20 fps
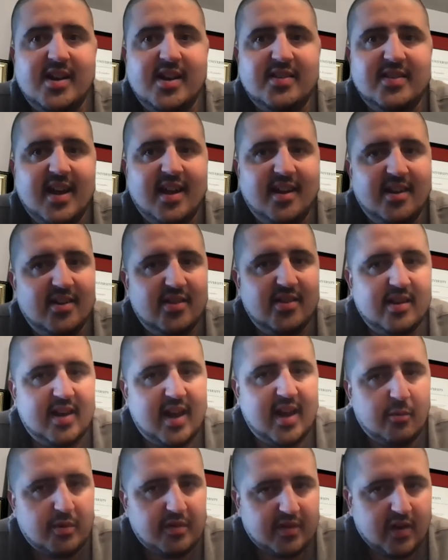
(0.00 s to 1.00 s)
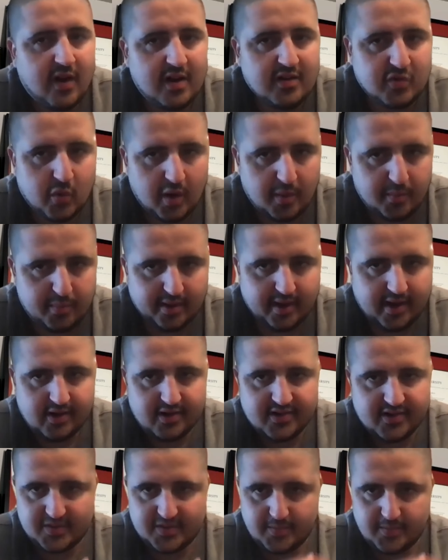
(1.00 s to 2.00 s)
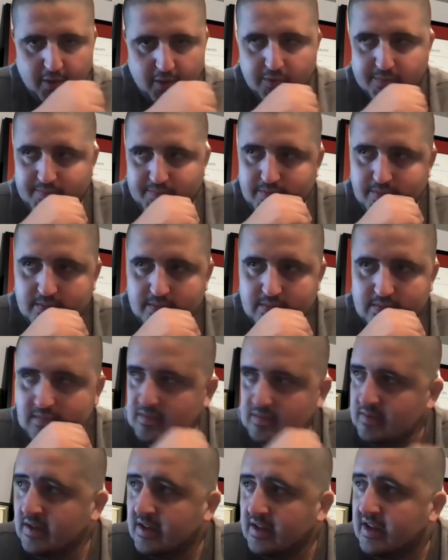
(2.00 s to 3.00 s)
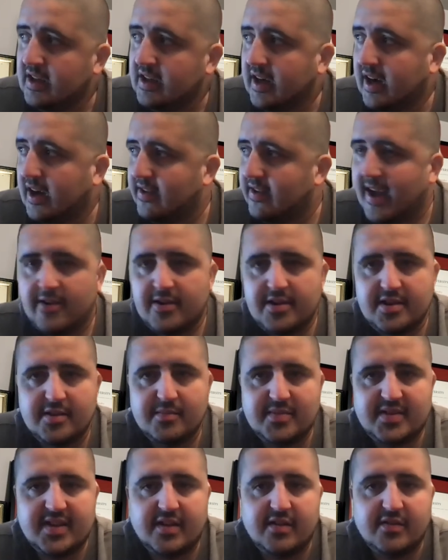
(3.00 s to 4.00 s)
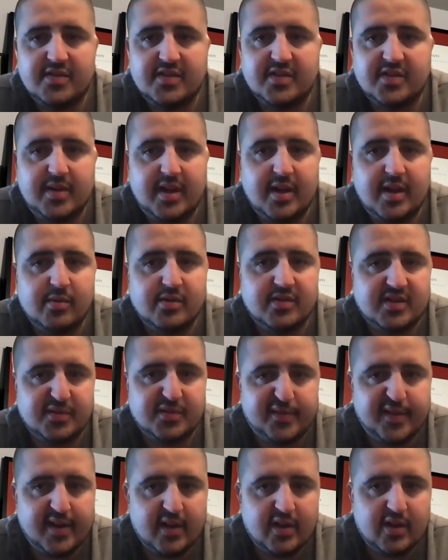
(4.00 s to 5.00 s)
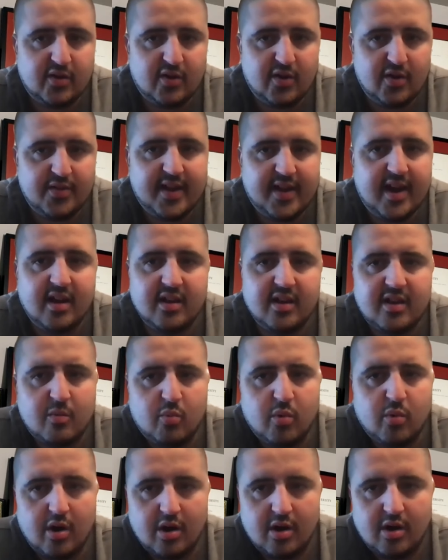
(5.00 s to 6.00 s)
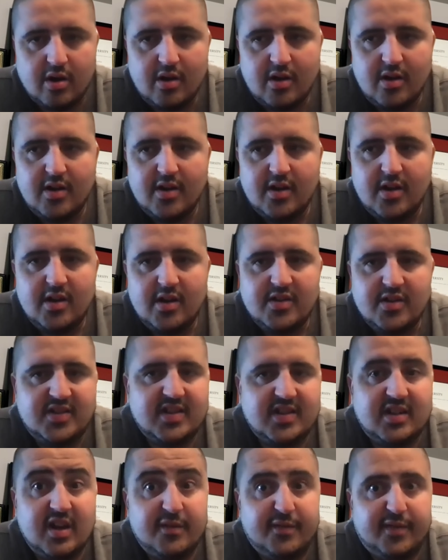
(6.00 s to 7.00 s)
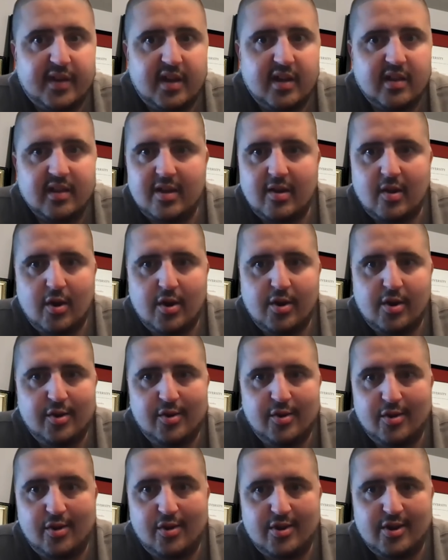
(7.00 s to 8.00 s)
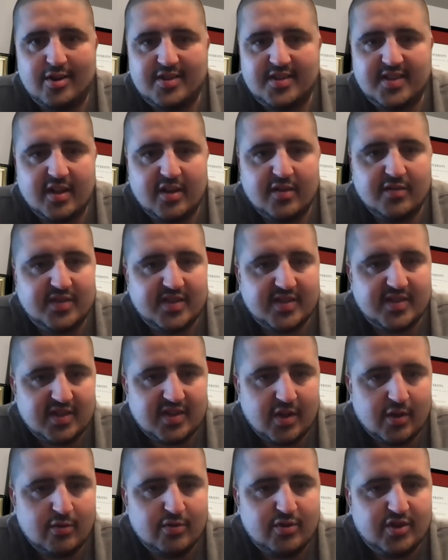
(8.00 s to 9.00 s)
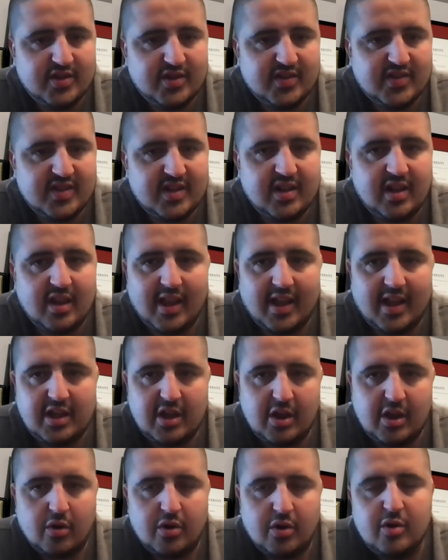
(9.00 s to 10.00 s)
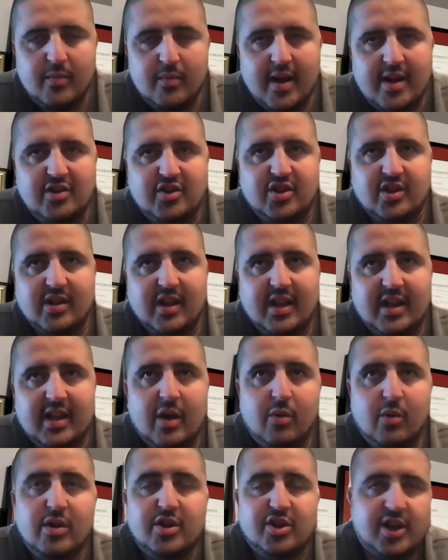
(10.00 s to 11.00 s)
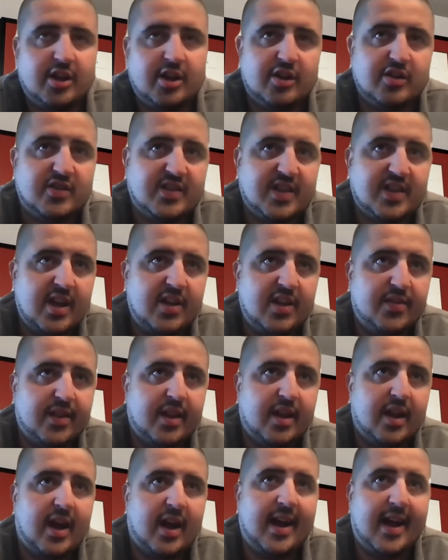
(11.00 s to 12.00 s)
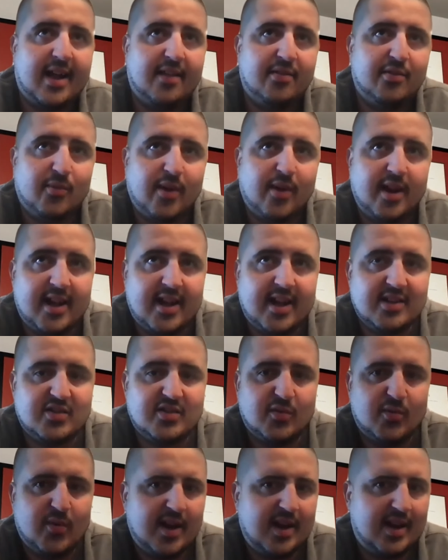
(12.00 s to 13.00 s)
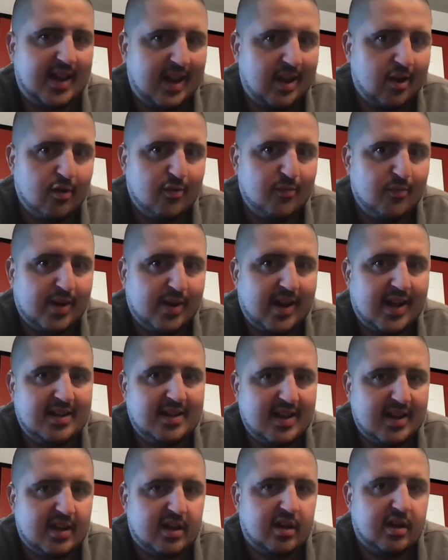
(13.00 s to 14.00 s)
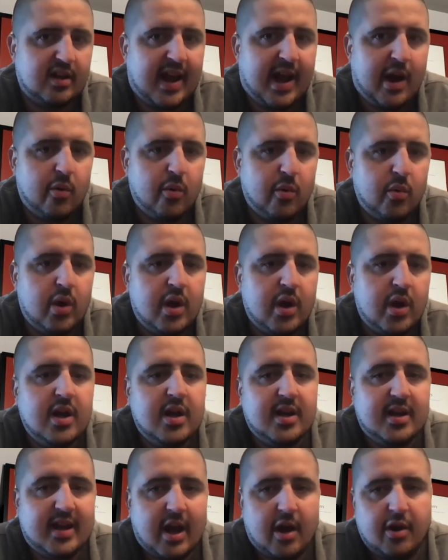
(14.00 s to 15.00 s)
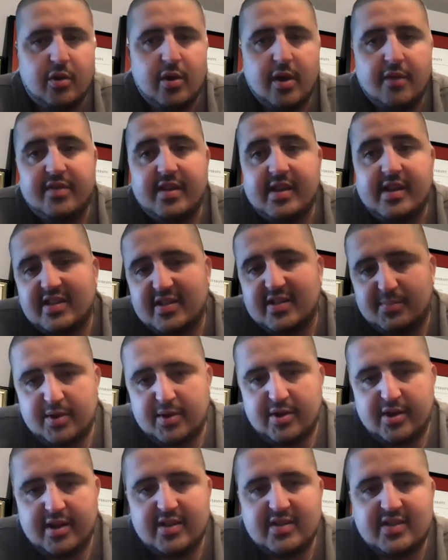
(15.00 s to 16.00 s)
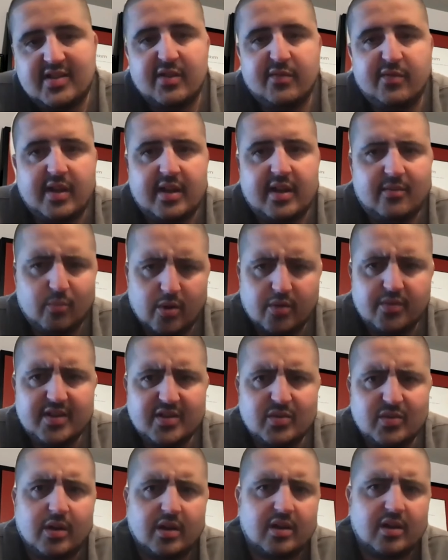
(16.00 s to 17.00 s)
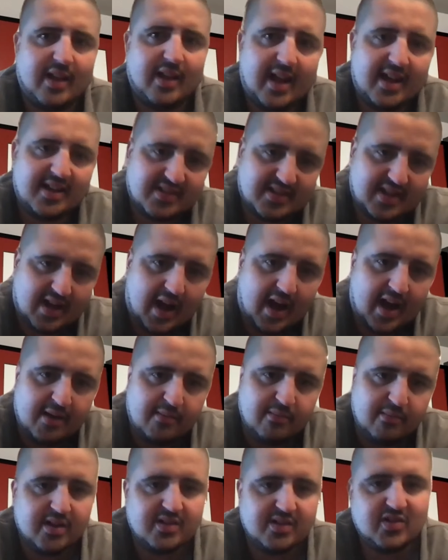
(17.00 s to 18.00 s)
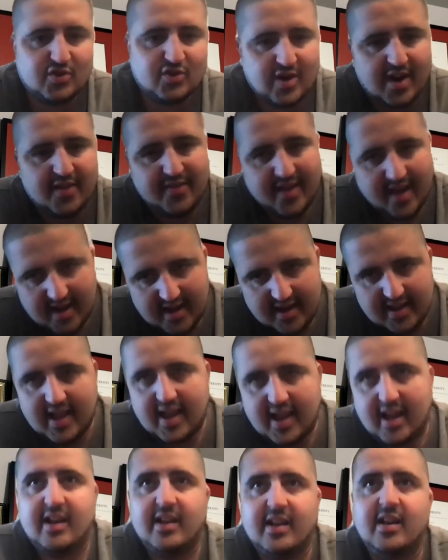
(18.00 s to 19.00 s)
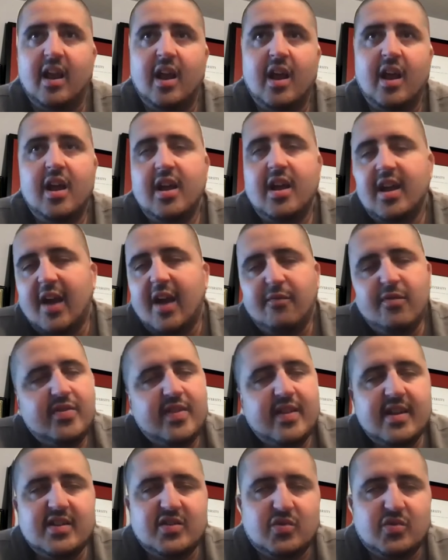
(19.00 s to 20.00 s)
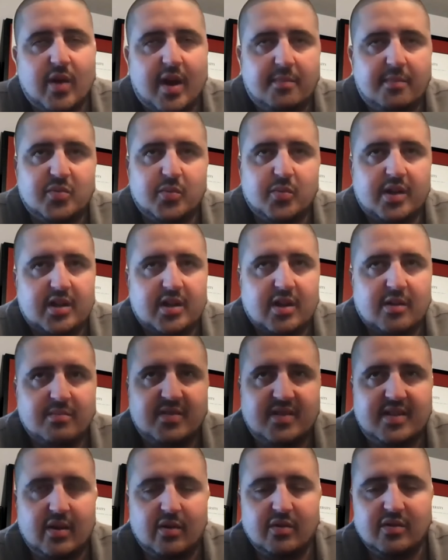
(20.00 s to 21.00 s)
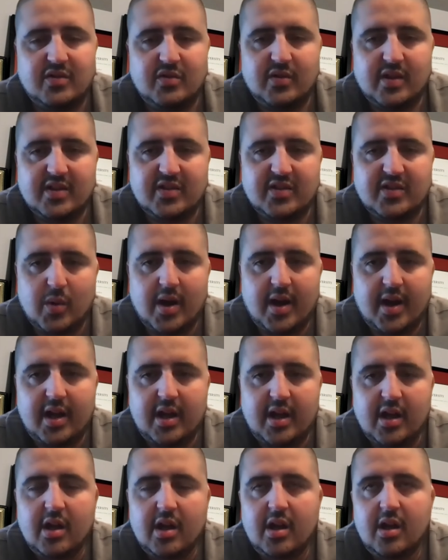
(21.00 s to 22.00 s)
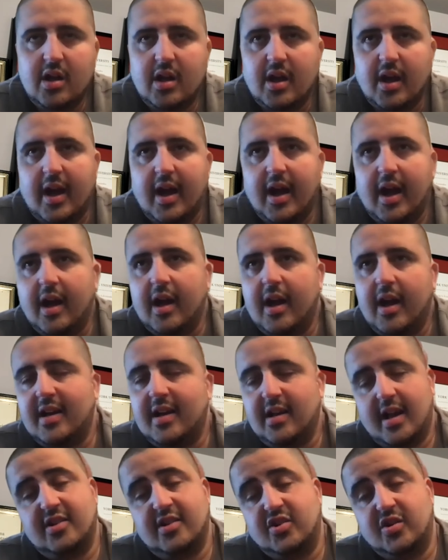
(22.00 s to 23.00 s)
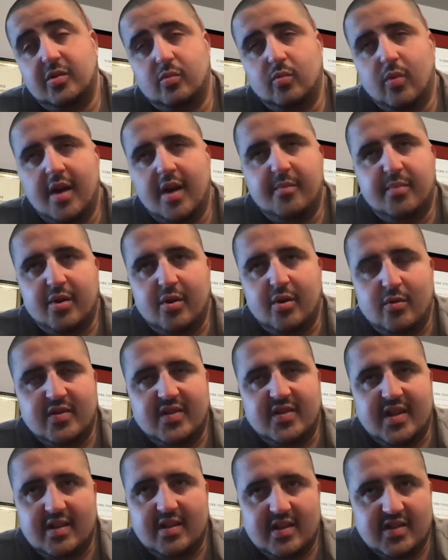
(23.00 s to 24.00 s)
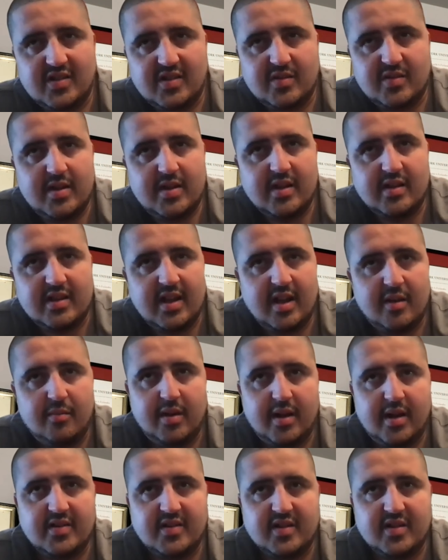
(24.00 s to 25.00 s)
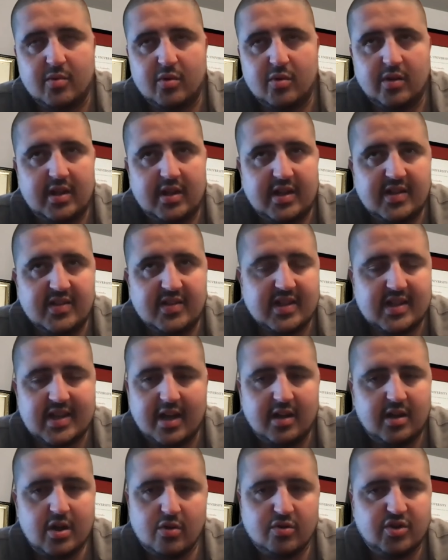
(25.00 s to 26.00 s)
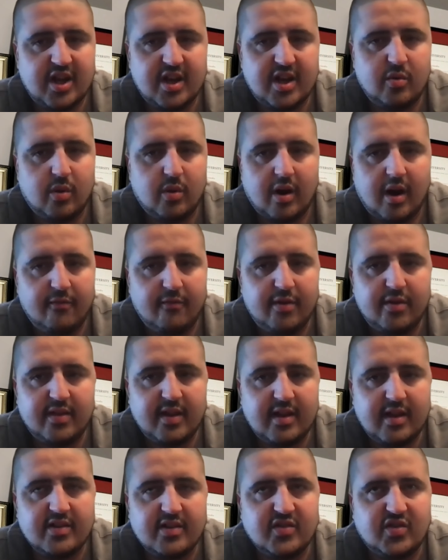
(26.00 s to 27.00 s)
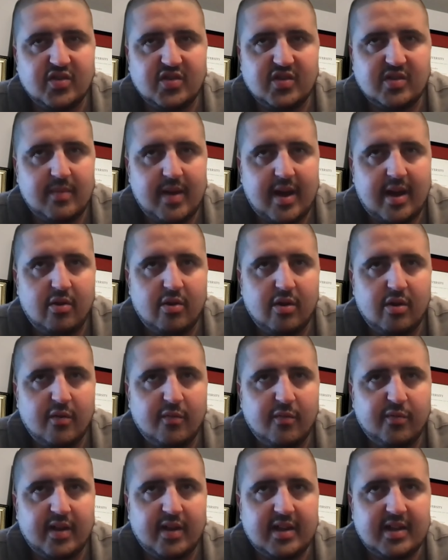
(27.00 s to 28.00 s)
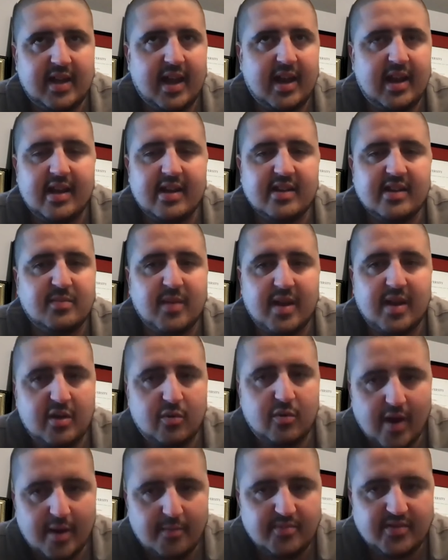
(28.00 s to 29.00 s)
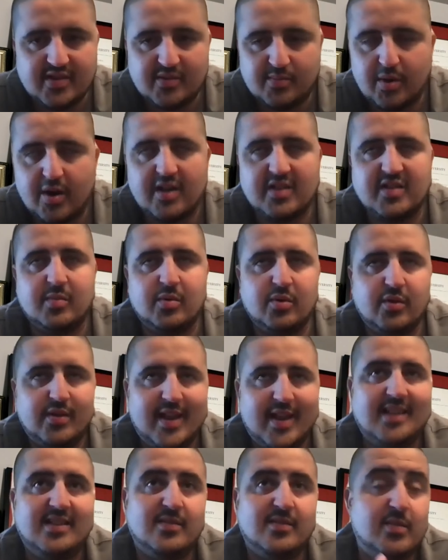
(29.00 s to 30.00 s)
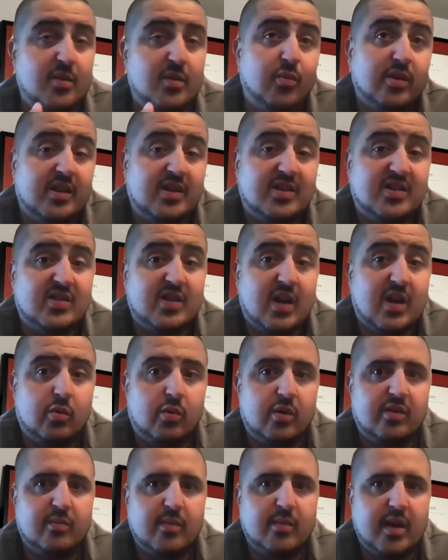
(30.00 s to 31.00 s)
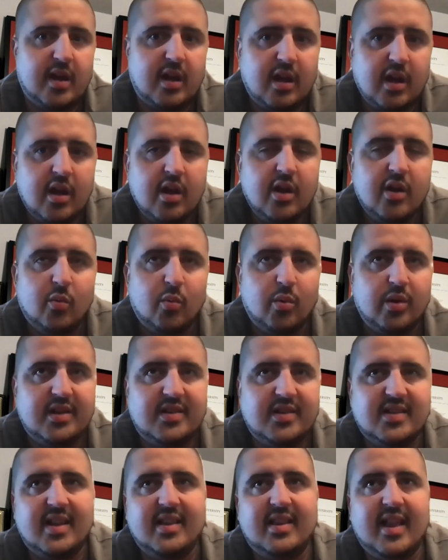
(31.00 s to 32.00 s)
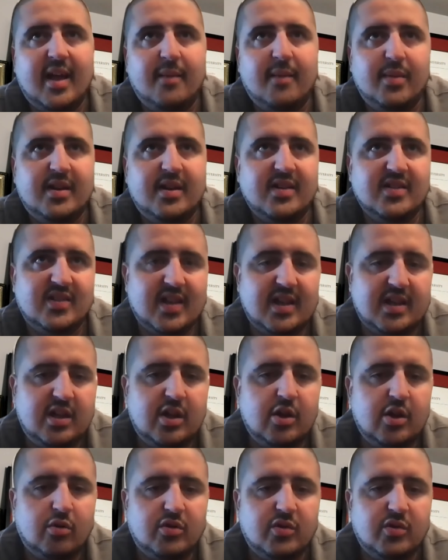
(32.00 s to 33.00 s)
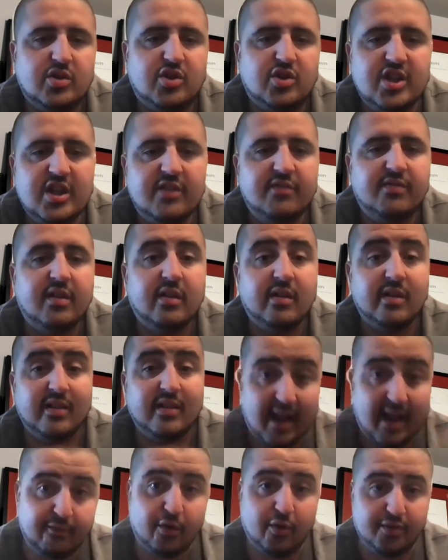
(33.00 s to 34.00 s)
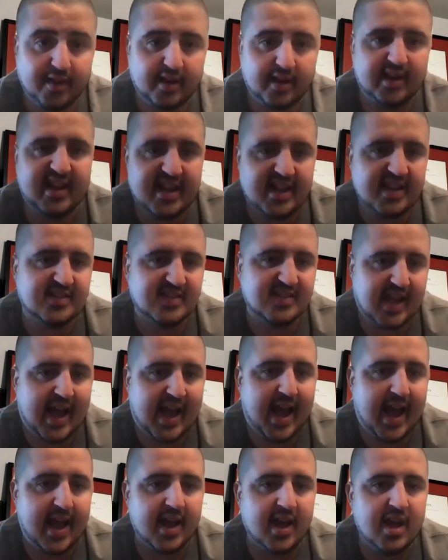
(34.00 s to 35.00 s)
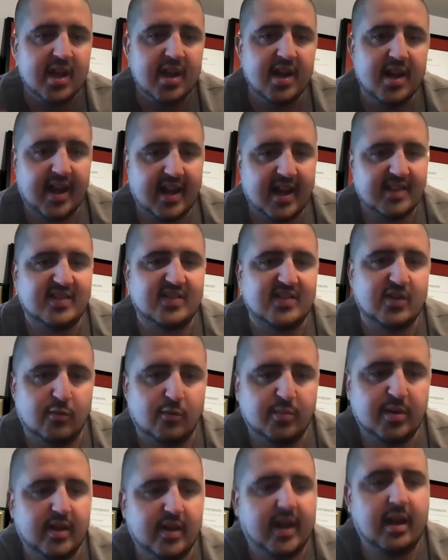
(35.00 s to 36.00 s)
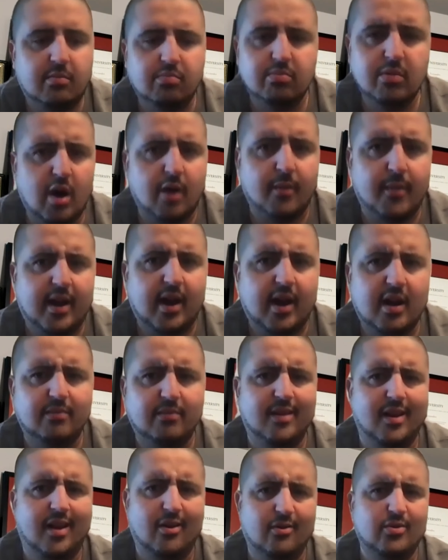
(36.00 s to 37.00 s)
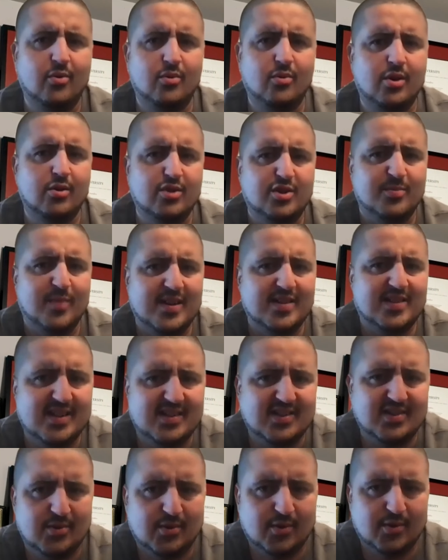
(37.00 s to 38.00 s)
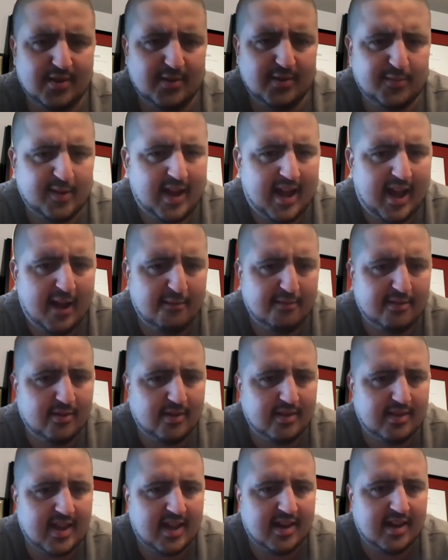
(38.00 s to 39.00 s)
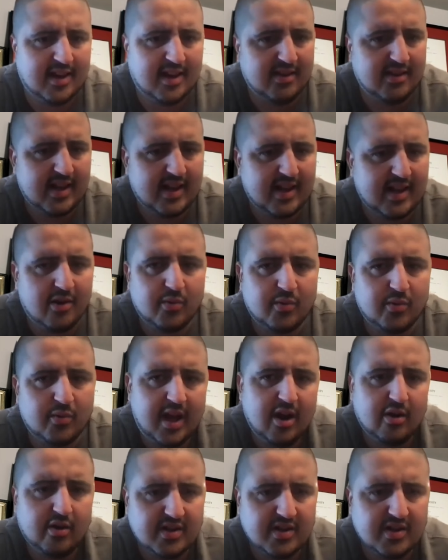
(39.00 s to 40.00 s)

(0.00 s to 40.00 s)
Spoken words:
At the end of the day, we talk to our players about allowing themselves to be able to fail and all that, and then we're significantly harder on ourselves as coaches. And like, you mentioned, like, I wish I could say that I had the right answer right here, but I didn't. Now you have the experience of like, well, this worked last time, let's try that again. Everything is reps when it comes down to. That's why actually Ryan Pannone said this to me at the NBA Summer League. He's like, I'd coach anywhere. Everything is just a matter of like getting as many reps as possible. And that to me really stuck with me when he said that, because like, to achieve the level that he's at and still be like, no, man, I'll go coach my 6-year-old if I have to at the end of the day. I don't care.